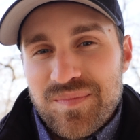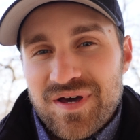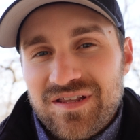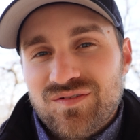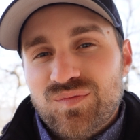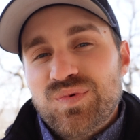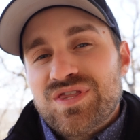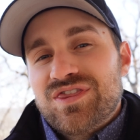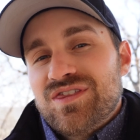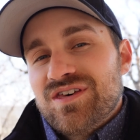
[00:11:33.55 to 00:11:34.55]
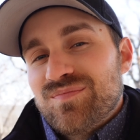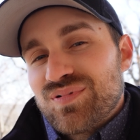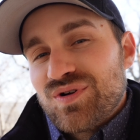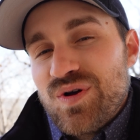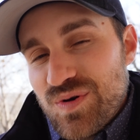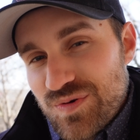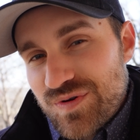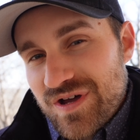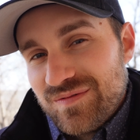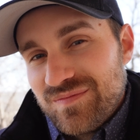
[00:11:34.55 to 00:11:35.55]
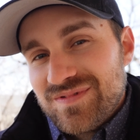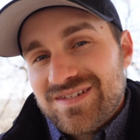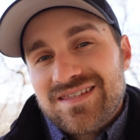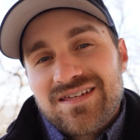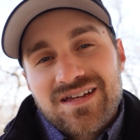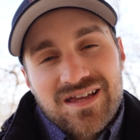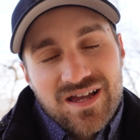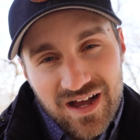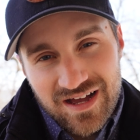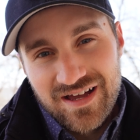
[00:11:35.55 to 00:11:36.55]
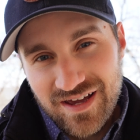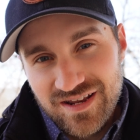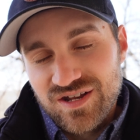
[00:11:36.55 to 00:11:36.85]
but with the pro comes the con.